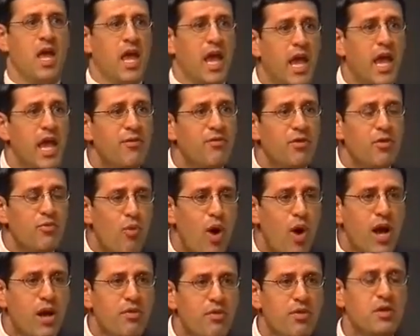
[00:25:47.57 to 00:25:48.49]
Even
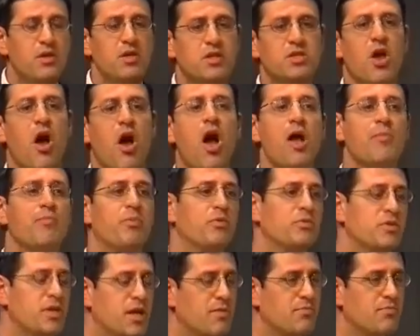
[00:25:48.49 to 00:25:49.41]
one of the
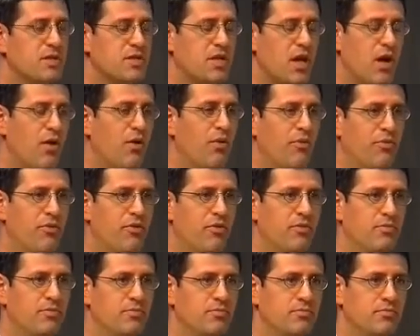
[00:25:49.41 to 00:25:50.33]
disciples himself